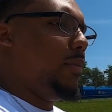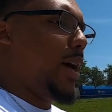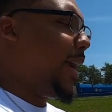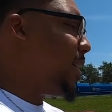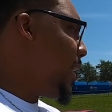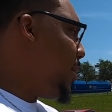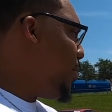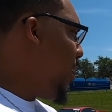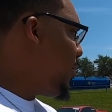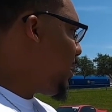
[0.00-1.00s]
I guess heat
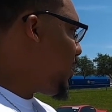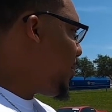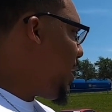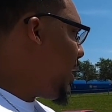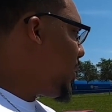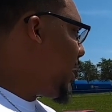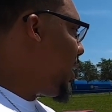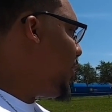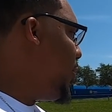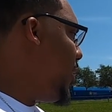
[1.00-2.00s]
problems at the back.
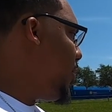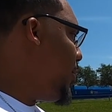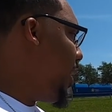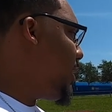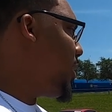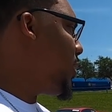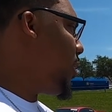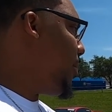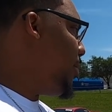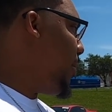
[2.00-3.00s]
Like if you ever pay attention,
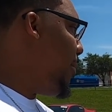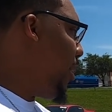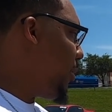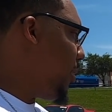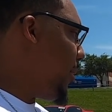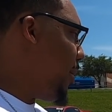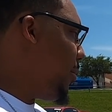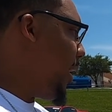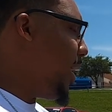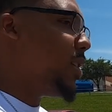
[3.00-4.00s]
the burnt up
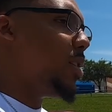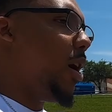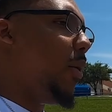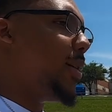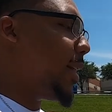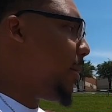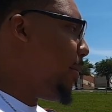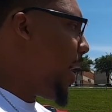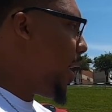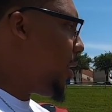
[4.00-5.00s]
Lamborghinis is always at the back.